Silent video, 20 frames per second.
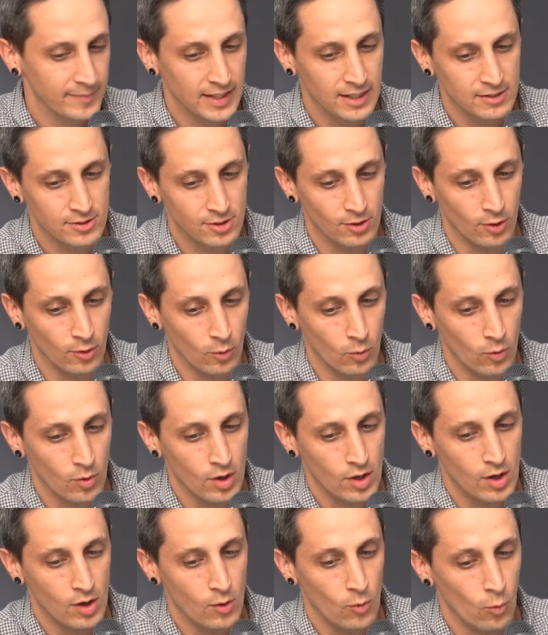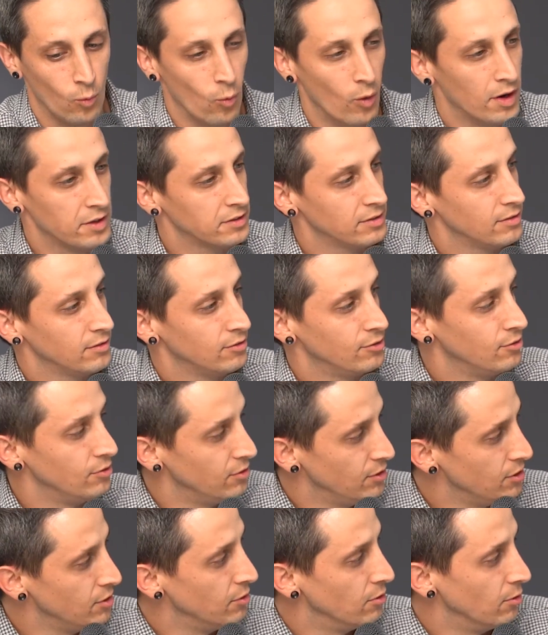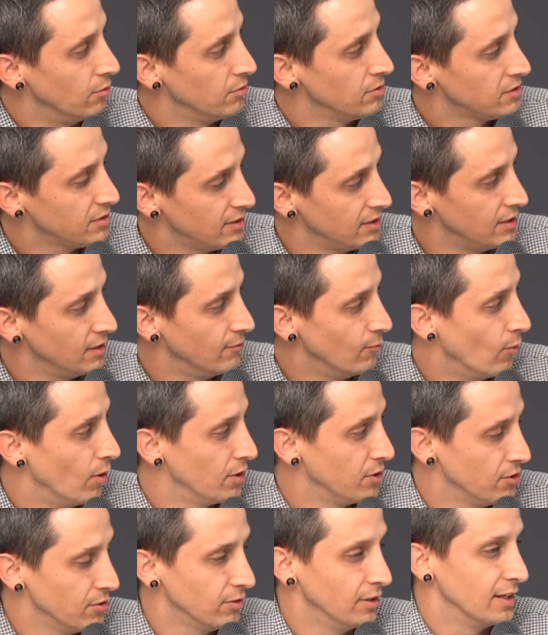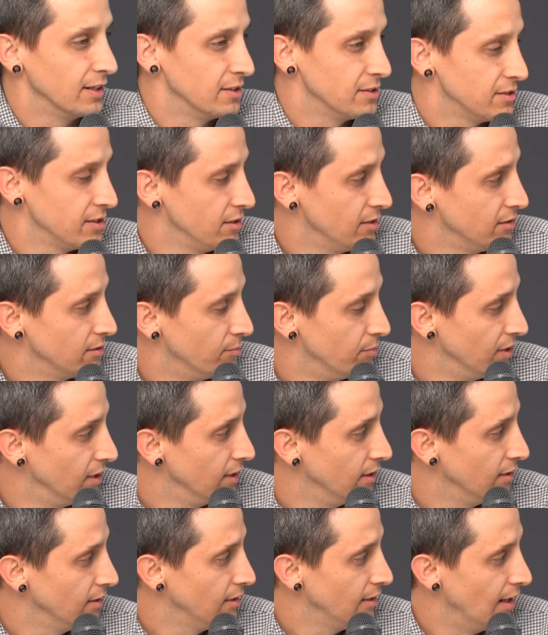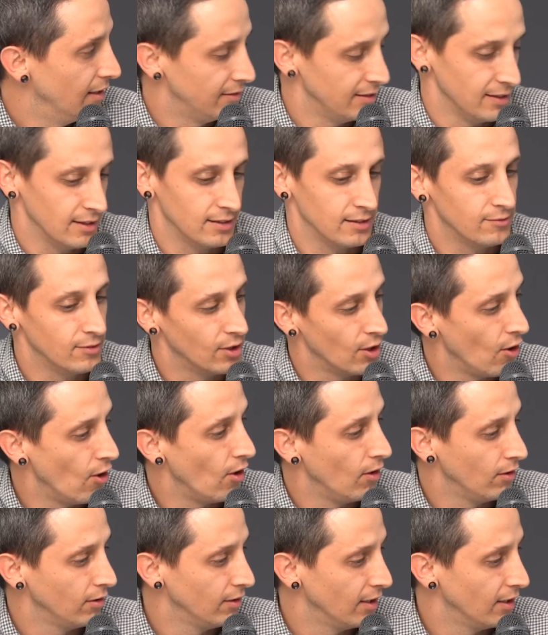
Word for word: So, what do you, Steve, want your legacy to be at the end of it all?